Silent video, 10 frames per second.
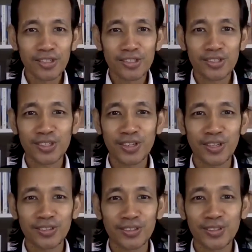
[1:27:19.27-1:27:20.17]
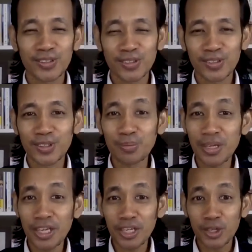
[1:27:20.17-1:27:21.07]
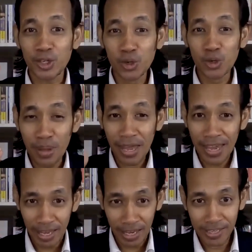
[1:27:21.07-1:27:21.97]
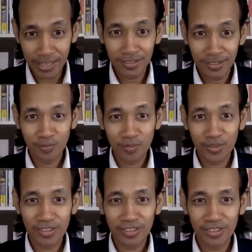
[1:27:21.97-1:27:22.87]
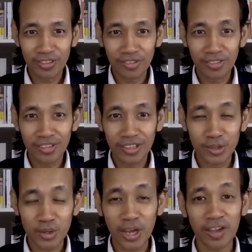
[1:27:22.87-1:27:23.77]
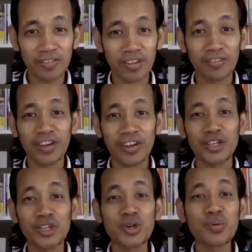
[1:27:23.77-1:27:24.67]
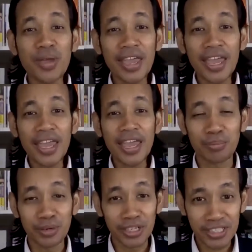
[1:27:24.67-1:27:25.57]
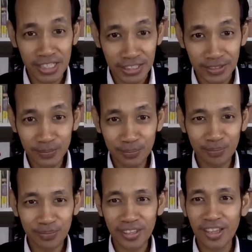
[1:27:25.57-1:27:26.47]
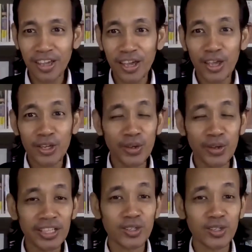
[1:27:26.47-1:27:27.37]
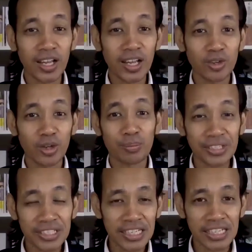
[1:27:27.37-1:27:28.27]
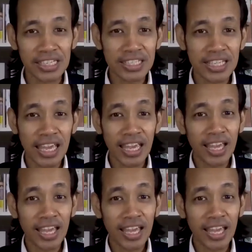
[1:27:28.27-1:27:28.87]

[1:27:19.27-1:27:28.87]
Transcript: So, to be humane, to have a very humane prison, you need to allow your prisoners